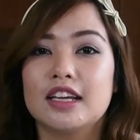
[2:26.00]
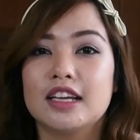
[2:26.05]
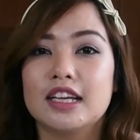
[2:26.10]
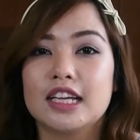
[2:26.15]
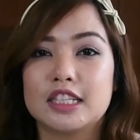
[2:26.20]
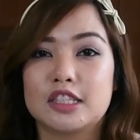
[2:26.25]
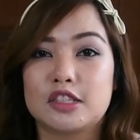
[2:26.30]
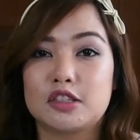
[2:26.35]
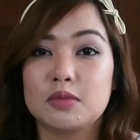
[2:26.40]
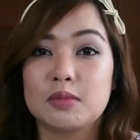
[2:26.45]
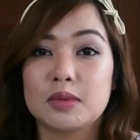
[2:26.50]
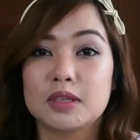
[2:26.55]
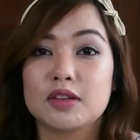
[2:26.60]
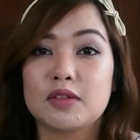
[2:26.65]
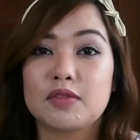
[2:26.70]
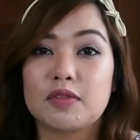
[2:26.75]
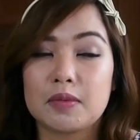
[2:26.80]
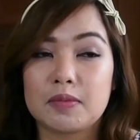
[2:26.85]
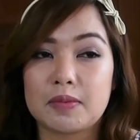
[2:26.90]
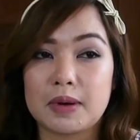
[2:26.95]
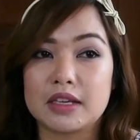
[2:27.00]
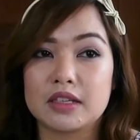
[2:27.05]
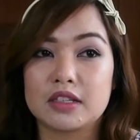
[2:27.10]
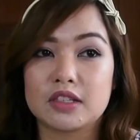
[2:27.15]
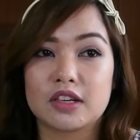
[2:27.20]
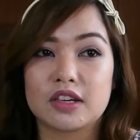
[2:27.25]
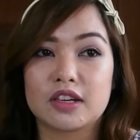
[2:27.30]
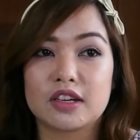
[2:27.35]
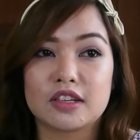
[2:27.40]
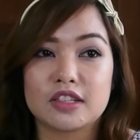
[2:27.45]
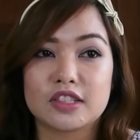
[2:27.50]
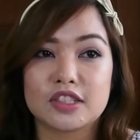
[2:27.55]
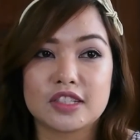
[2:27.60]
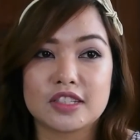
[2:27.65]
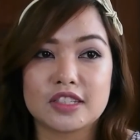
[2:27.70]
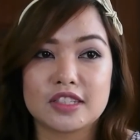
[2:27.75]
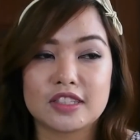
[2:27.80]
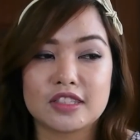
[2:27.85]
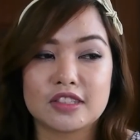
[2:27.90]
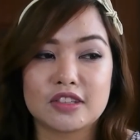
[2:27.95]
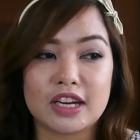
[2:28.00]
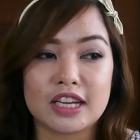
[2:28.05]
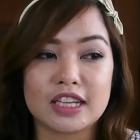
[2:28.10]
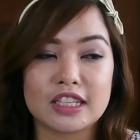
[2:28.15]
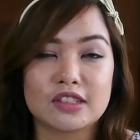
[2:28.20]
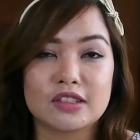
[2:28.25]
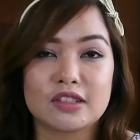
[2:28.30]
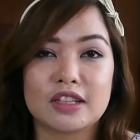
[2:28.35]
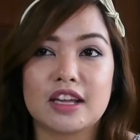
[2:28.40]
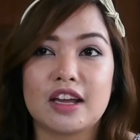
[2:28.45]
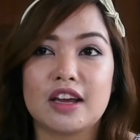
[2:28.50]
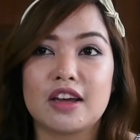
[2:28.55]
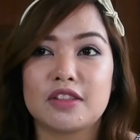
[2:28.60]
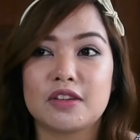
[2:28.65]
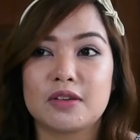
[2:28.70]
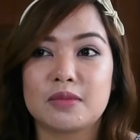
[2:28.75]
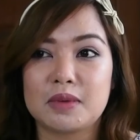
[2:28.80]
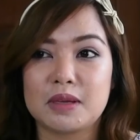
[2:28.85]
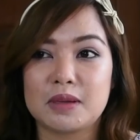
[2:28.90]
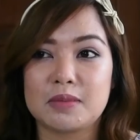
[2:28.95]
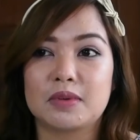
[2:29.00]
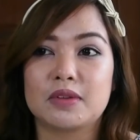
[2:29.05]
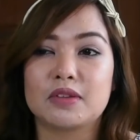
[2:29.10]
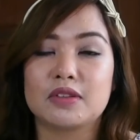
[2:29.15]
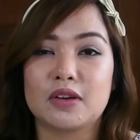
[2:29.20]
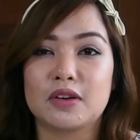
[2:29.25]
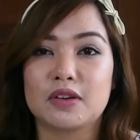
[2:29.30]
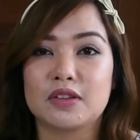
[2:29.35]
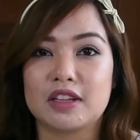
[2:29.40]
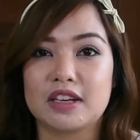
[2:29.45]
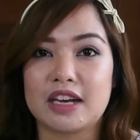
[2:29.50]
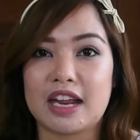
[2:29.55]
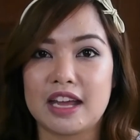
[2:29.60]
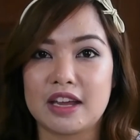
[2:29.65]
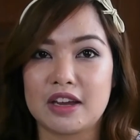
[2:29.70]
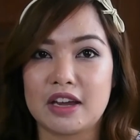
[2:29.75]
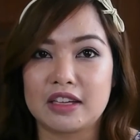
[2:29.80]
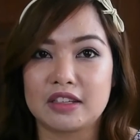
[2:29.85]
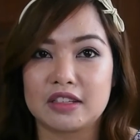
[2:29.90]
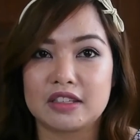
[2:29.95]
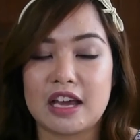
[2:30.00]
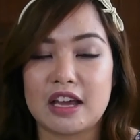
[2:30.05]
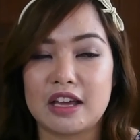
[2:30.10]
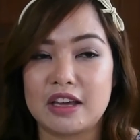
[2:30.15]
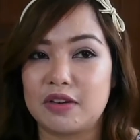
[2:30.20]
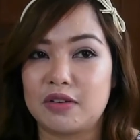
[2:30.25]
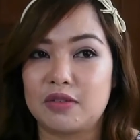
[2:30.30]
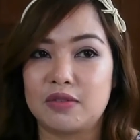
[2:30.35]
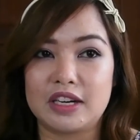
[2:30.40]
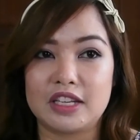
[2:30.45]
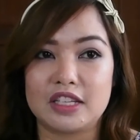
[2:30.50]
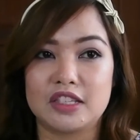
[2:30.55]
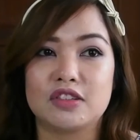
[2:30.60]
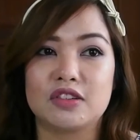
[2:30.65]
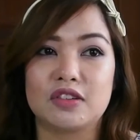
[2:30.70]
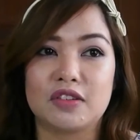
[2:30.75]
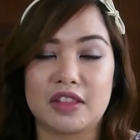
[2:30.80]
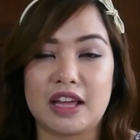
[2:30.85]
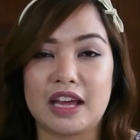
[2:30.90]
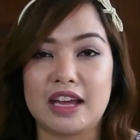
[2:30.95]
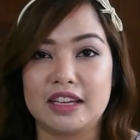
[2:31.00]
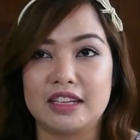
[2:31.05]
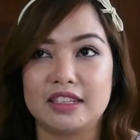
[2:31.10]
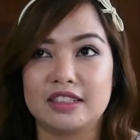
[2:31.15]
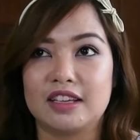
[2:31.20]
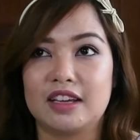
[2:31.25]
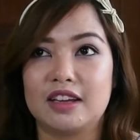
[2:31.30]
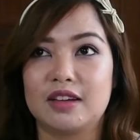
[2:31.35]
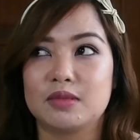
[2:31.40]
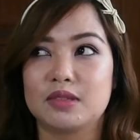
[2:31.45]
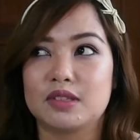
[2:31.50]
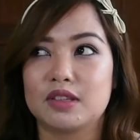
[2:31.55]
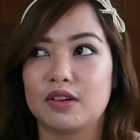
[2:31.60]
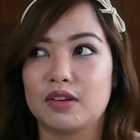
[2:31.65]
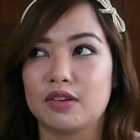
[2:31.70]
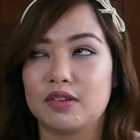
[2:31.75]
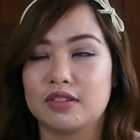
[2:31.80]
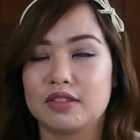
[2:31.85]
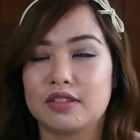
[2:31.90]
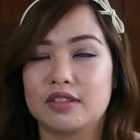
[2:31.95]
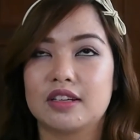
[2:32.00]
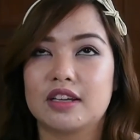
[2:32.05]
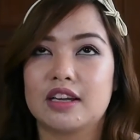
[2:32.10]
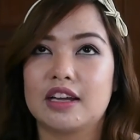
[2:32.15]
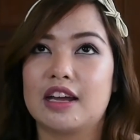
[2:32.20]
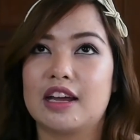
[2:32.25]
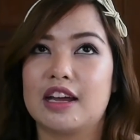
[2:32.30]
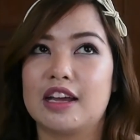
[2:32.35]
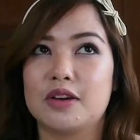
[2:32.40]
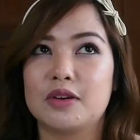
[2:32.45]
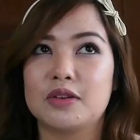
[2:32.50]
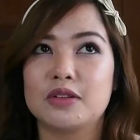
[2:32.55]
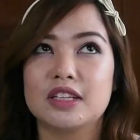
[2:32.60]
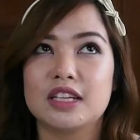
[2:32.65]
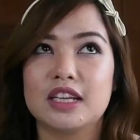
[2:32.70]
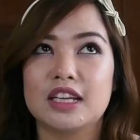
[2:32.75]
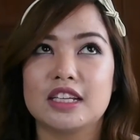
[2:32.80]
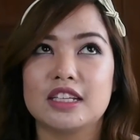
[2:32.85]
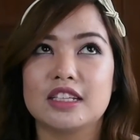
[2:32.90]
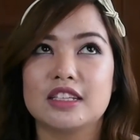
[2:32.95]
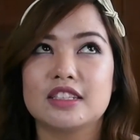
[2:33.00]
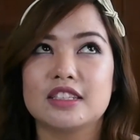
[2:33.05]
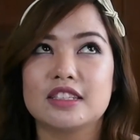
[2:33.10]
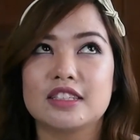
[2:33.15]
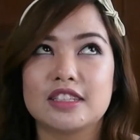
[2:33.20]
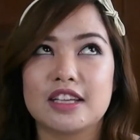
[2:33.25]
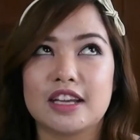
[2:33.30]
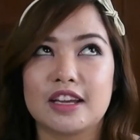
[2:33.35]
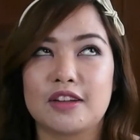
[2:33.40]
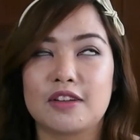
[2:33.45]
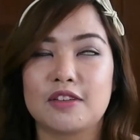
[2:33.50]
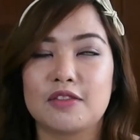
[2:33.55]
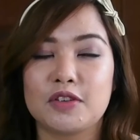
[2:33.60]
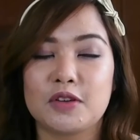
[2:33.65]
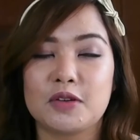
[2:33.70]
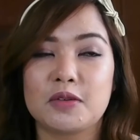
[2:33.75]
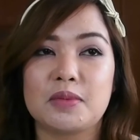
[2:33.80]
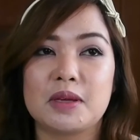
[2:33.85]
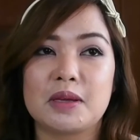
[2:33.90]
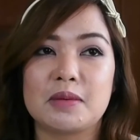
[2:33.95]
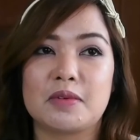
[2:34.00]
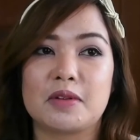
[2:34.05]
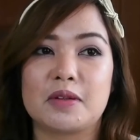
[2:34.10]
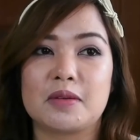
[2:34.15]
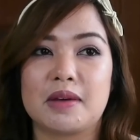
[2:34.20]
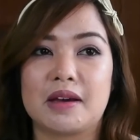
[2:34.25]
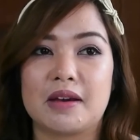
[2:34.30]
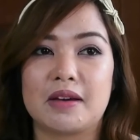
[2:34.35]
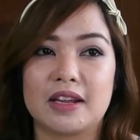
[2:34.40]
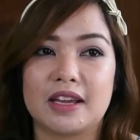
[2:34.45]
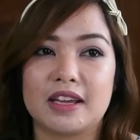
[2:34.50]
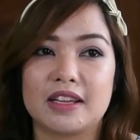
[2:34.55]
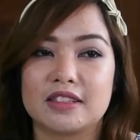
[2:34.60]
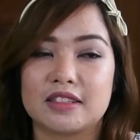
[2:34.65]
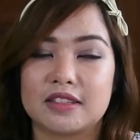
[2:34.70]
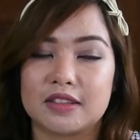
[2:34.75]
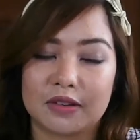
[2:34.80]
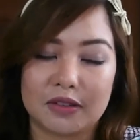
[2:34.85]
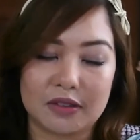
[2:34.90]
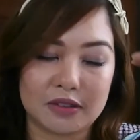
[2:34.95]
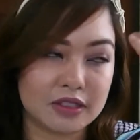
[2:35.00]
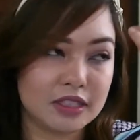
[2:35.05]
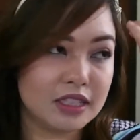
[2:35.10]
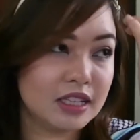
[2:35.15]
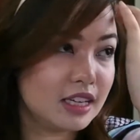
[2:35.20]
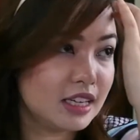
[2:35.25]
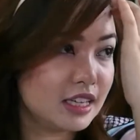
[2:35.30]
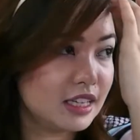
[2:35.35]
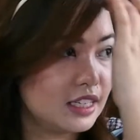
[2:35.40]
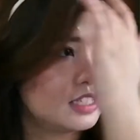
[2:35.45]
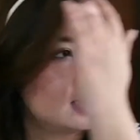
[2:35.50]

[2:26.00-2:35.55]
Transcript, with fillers: it's too much of a pressure just trying to let other people know that I, I already took that exam so I only tell a few people about it so yeah